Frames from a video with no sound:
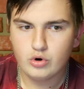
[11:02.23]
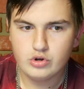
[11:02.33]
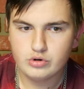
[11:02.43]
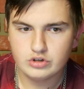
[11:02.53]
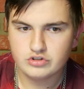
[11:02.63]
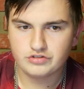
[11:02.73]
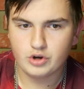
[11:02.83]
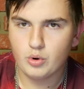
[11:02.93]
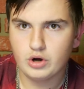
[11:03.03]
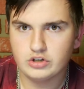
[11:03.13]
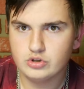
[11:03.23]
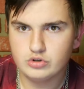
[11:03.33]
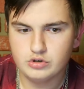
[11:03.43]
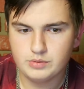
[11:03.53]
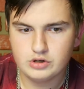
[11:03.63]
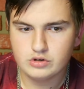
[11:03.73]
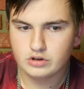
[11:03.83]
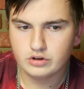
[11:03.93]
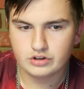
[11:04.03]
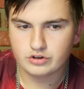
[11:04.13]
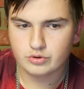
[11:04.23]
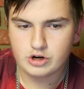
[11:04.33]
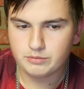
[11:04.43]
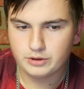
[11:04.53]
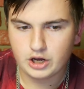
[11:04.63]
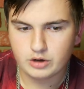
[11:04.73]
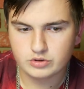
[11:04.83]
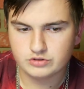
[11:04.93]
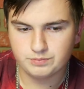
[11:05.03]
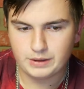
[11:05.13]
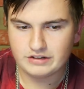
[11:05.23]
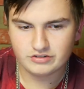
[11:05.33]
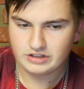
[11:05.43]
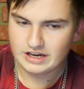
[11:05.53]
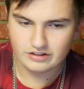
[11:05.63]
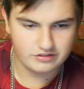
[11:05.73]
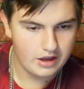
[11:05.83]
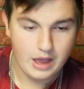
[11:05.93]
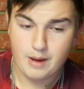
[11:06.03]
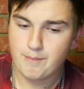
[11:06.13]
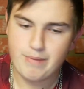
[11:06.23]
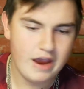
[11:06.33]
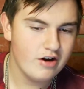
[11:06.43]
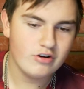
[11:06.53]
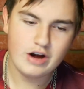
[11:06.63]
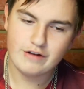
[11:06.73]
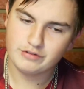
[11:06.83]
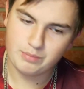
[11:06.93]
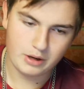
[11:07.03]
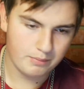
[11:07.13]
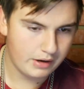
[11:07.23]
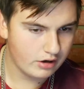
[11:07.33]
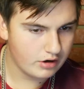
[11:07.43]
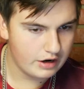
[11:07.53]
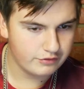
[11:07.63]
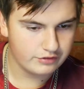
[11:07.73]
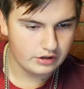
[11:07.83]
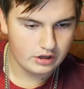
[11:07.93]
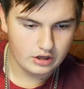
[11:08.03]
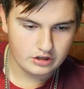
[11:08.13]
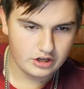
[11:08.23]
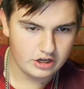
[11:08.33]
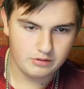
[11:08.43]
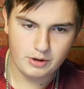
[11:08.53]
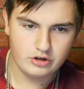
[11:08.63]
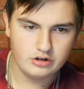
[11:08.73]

you can just go on YouTube and you can look at the creator blog, which basically has paragraphs upon paragraphs talking about it.